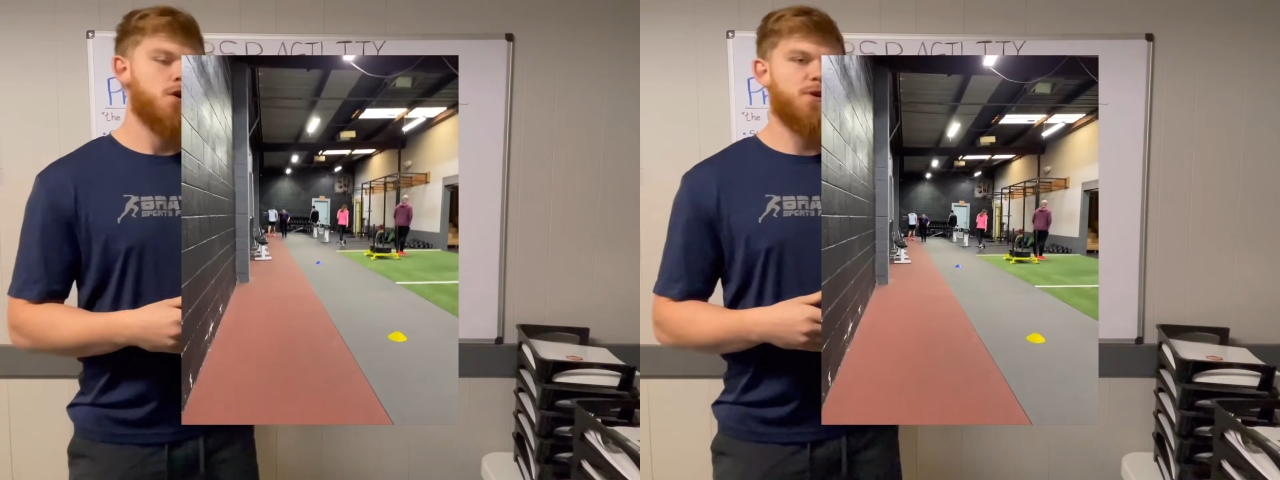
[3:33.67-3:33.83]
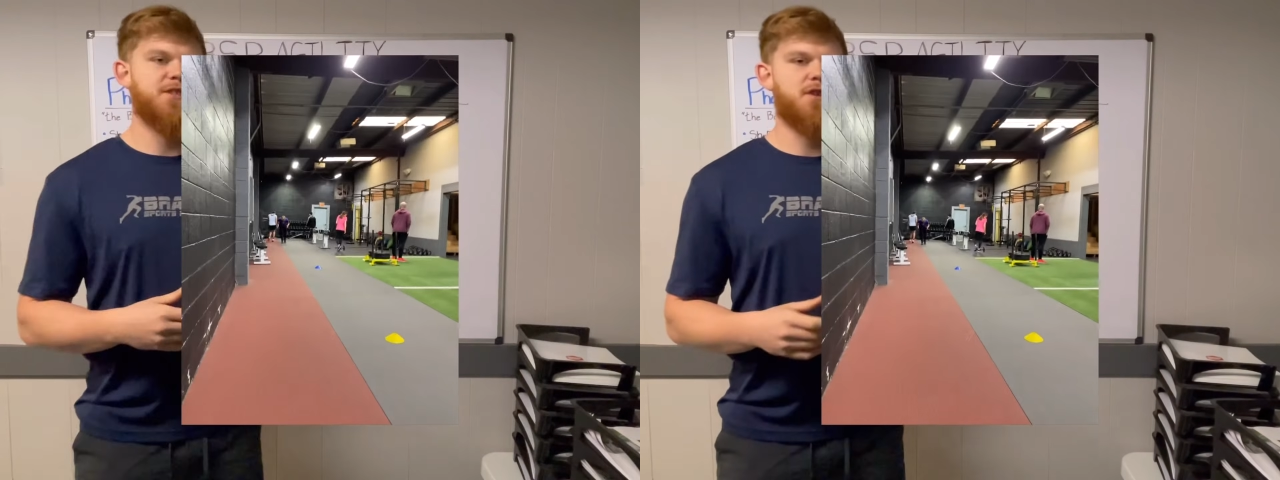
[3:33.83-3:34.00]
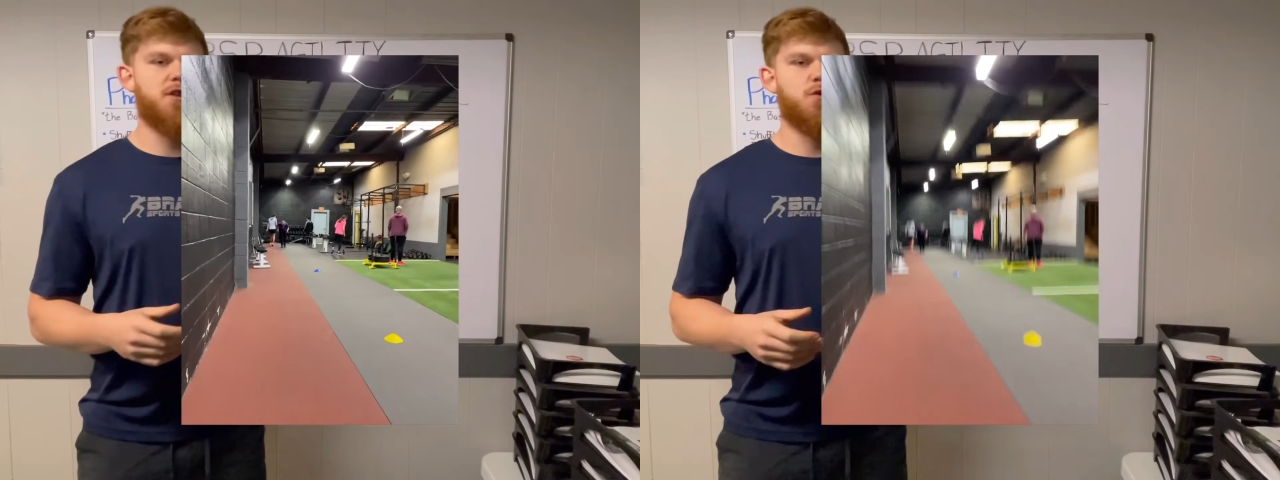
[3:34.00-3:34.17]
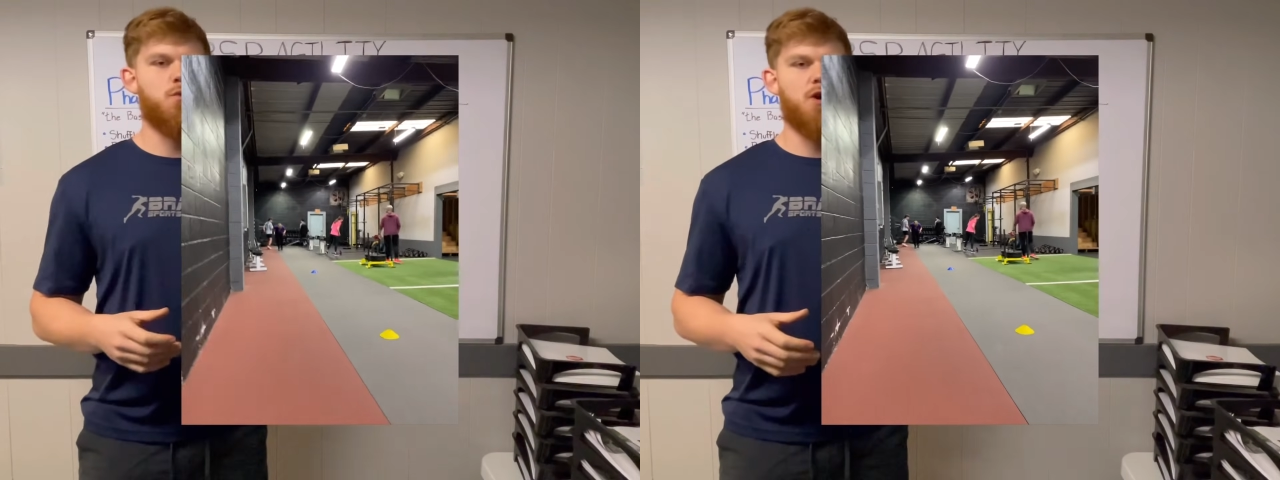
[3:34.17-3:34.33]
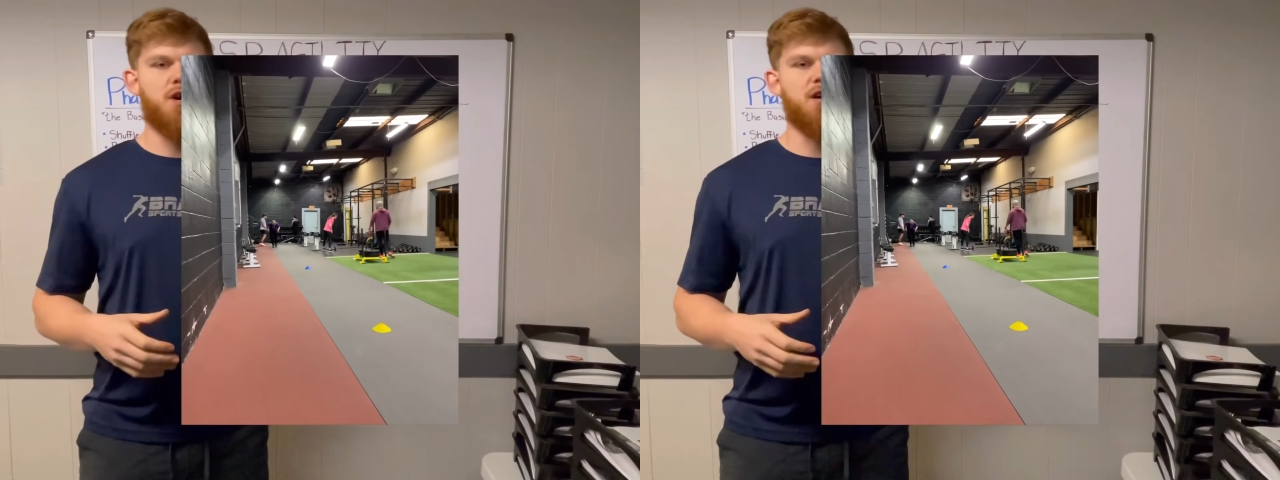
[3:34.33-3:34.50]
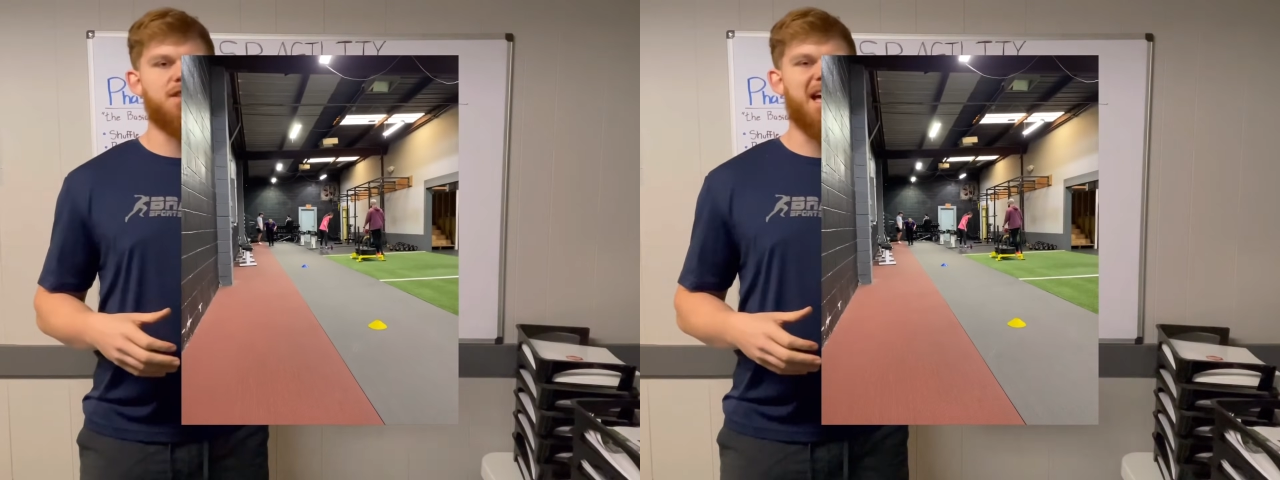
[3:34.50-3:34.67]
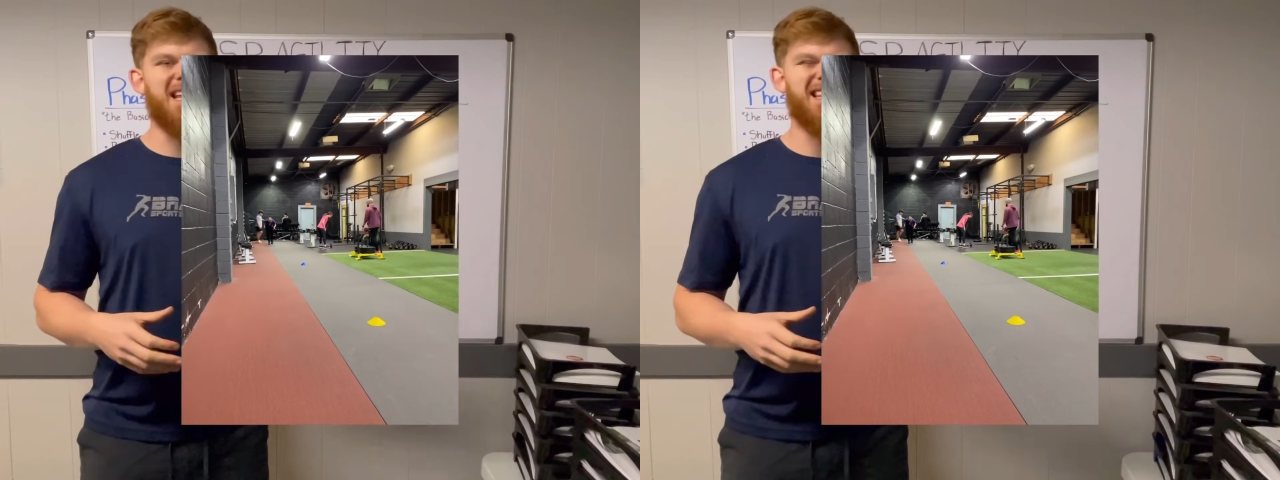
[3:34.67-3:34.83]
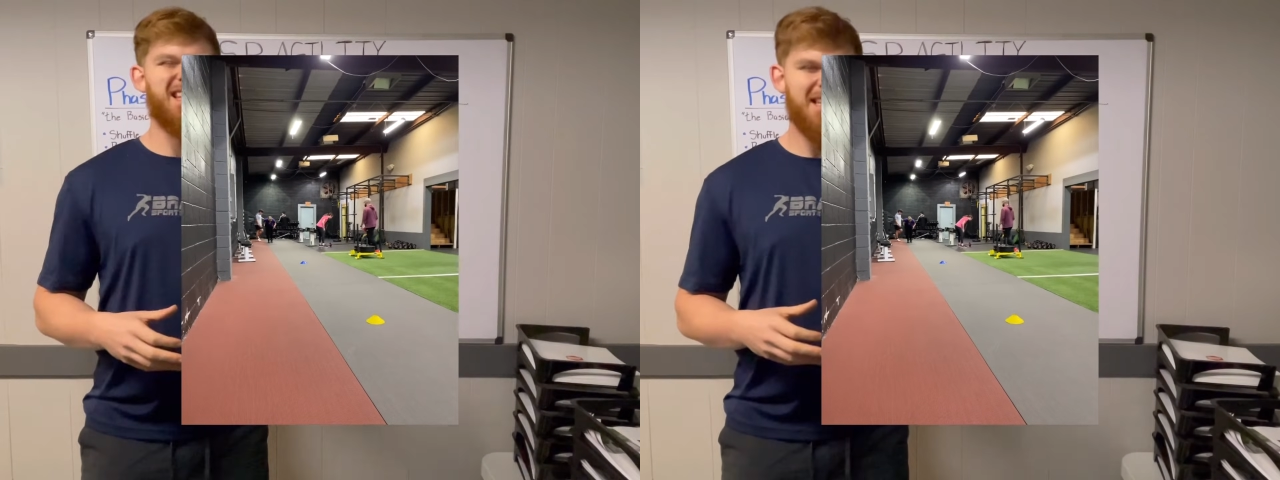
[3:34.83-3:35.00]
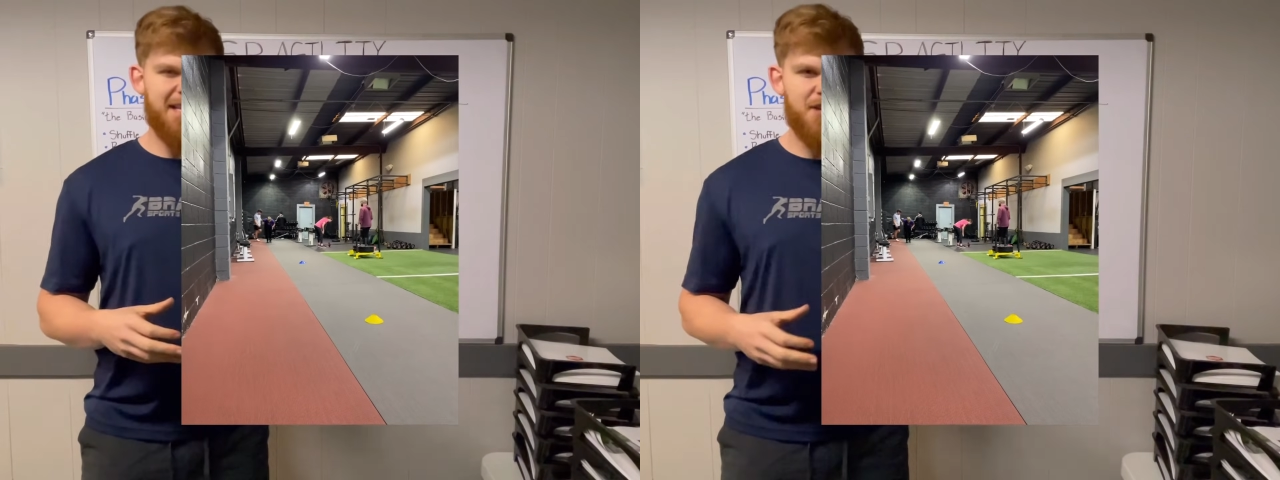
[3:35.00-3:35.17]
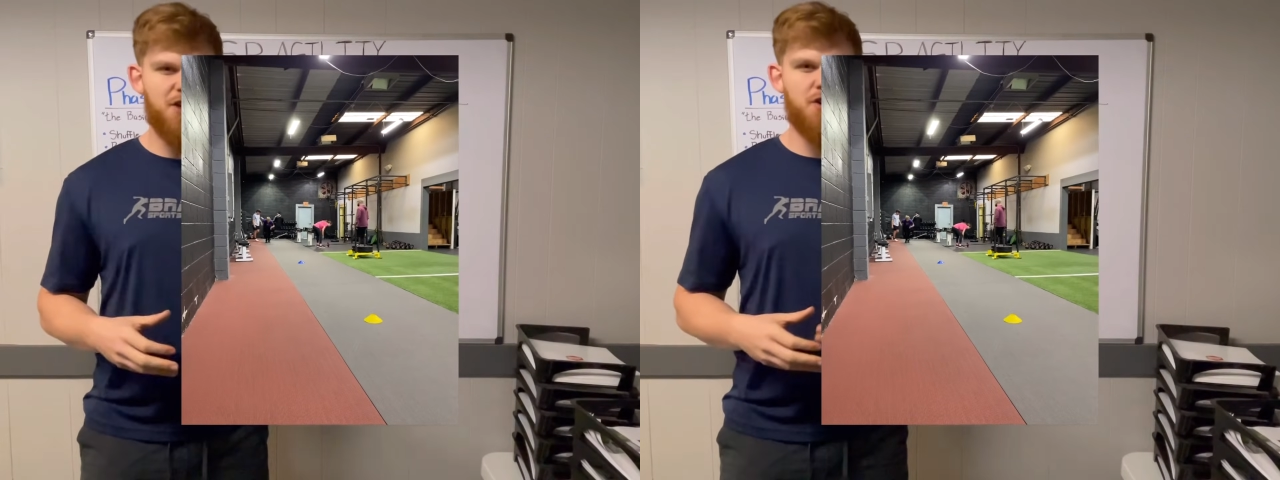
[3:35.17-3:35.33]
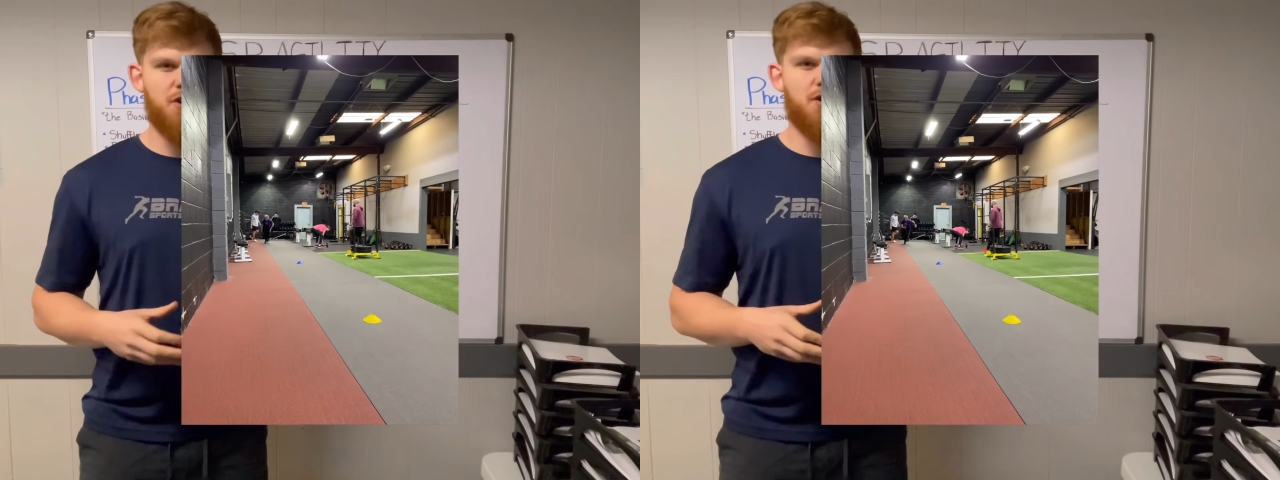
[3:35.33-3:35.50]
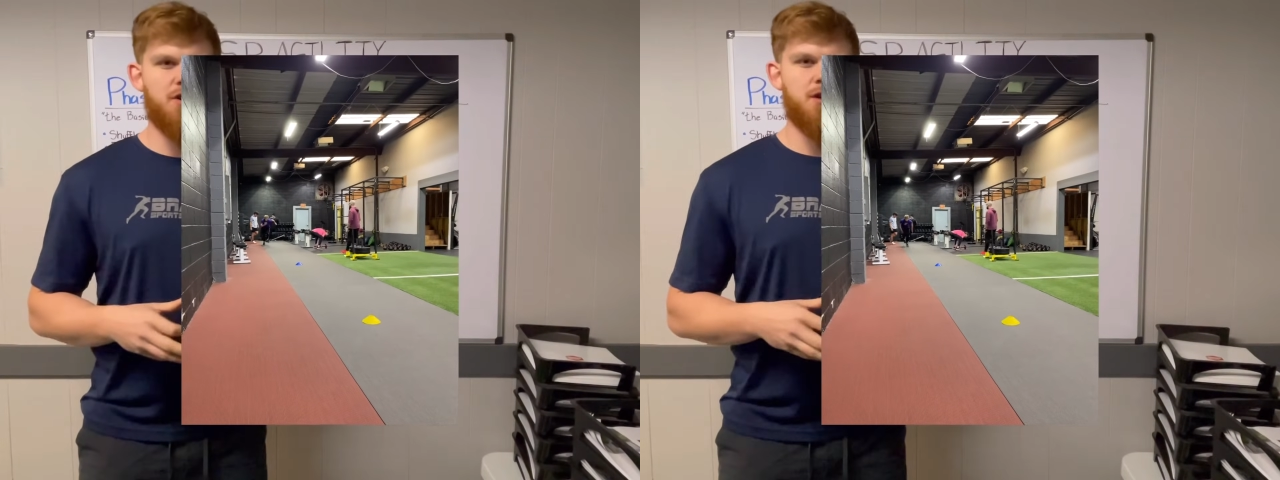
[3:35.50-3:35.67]
we start to work on that
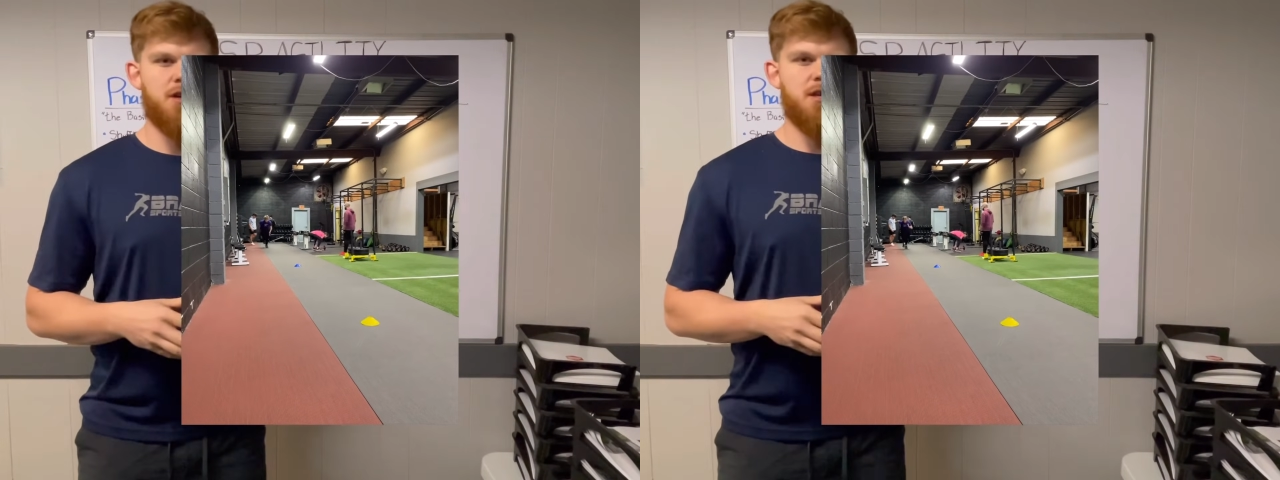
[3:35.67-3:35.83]
linear